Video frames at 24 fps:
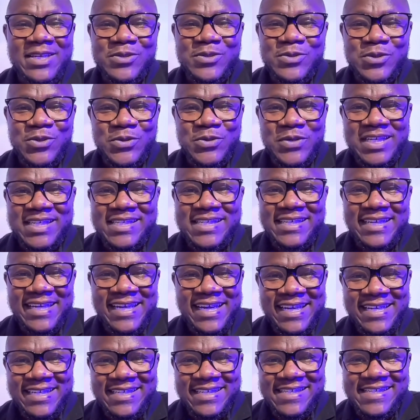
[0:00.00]
to 20
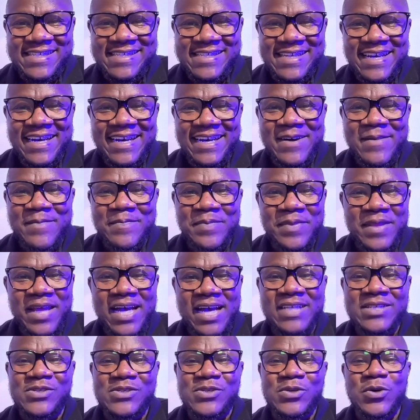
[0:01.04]
years.
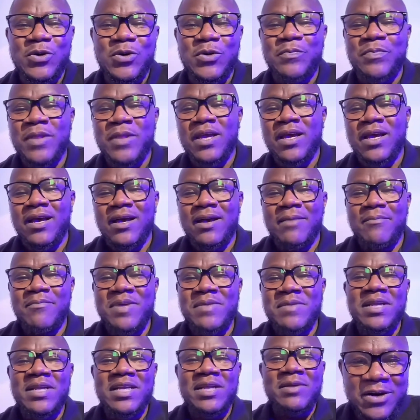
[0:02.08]
And so
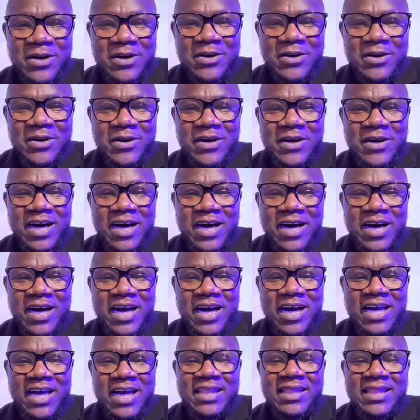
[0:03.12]
mimi ni mmoja.
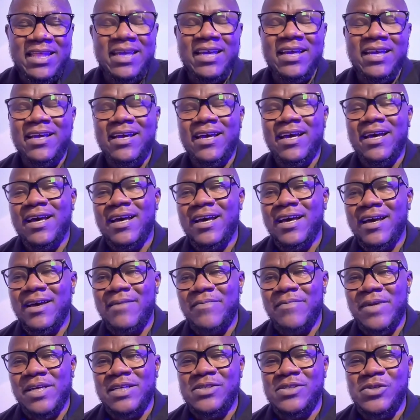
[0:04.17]
I think
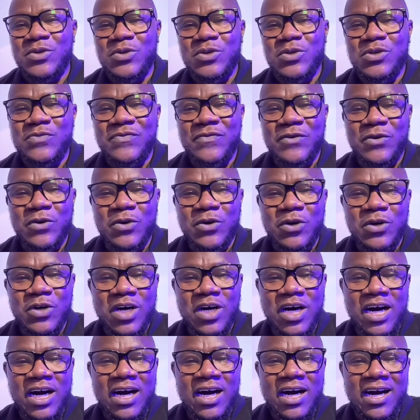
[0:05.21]
it's good for
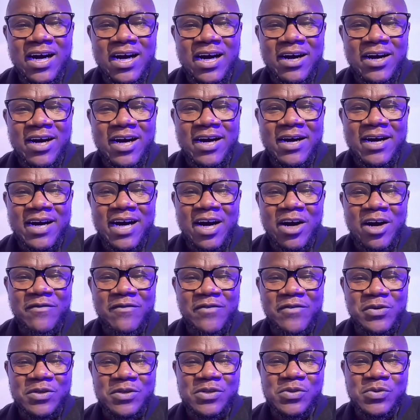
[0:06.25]
our
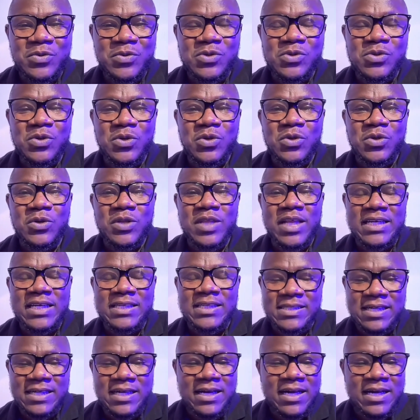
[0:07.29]
viewers to also know that